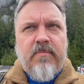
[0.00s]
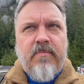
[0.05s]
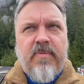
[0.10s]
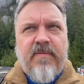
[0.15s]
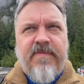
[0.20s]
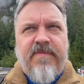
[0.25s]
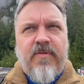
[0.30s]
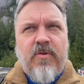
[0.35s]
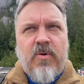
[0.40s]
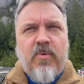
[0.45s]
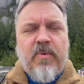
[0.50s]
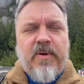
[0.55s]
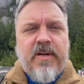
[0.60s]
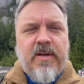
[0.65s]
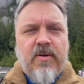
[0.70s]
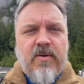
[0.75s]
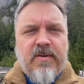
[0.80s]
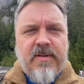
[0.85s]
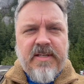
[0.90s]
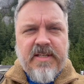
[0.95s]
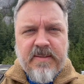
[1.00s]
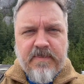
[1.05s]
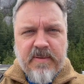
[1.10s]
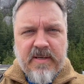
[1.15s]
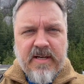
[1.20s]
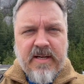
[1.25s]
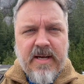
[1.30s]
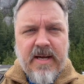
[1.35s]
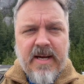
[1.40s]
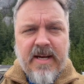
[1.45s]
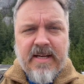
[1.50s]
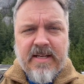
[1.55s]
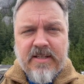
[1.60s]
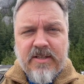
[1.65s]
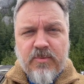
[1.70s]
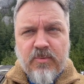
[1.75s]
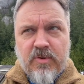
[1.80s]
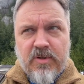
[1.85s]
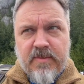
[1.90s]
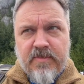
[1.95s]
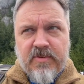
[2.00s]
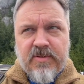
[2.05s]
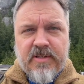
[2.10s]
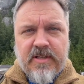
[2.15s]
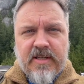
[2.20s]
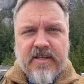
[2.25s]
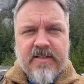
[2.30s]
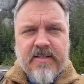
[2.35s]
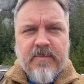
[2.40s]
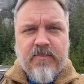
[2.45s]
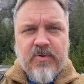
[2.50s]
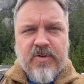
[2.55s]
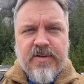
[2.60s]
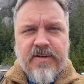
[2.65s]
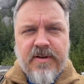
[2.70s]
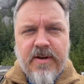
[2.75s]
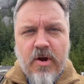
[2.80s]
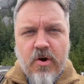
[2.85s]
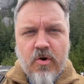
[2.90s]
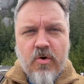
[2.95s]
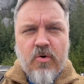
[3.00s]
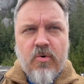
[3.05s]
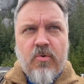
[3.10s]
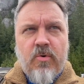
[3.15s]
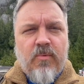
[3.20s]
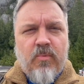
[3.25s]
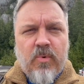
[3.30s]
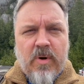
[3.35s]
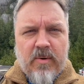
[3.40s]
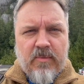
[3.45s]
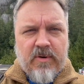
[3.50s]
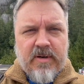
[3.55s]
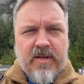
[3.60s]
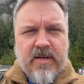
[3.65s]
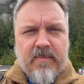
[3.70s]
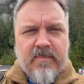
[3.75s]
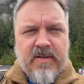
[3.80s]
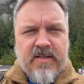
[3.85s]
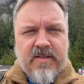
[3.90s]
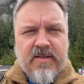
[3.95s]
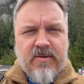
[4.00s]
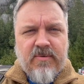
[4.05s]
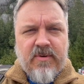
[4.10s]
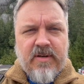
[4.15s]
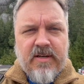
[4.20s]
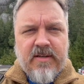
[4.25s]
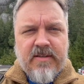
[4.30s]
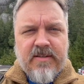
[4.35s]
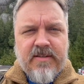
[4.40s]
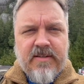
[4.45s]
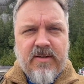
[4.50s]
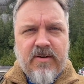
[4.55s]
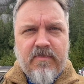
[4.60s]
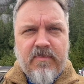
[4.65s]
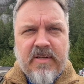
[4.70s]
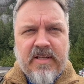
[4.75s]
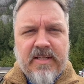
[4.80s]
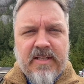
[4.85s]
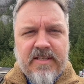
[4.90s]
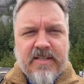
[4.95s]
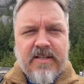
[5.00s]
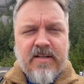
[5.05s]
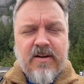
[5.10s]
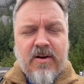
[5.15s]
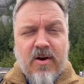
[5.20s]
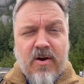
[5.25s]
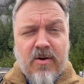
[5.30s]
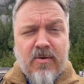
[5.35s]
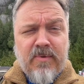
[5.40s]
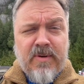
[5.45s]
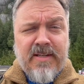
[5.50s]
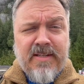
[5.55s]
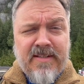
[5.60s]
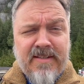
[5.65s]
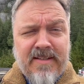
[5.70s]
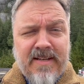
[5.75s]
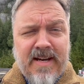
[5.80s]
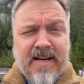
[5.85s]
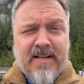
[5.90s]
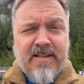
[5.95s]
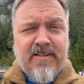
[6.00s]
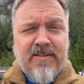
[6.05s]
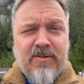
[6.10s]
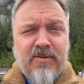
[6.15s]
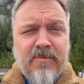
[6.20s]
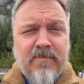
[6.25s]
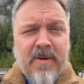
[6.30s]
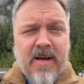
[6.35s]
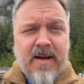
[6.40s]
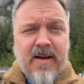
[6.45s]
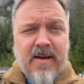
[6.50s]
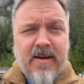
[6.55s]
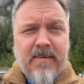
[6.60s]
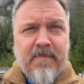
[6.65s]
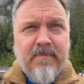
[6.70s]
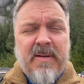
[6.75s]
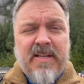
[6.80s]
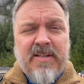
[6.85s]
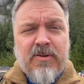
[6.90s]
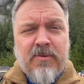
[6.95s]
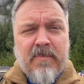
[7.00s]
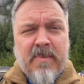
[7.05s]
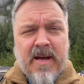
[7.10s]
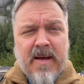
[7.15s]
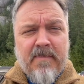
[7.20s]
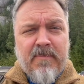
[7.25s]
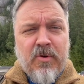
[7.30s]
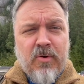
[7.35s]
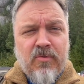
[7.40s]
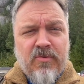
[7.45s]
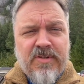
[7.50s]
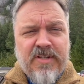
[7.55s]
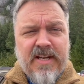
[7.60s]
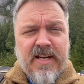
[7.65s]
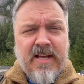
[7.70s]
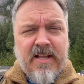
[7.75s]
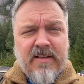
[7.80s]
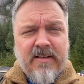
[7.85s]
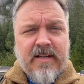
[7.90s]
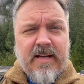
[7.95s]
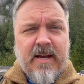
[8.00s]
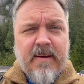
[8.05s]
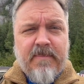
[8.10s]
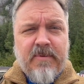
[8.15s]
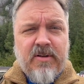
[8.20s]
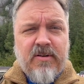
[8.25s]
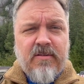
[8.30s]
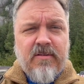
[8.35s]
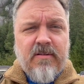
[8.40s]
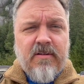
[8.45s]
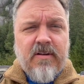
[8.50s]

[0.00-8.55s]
Before we go on these big hikes, we're supposed to let someone know what we're going to be doing. So Melissa always texts her mom because her mom owns a helicopter.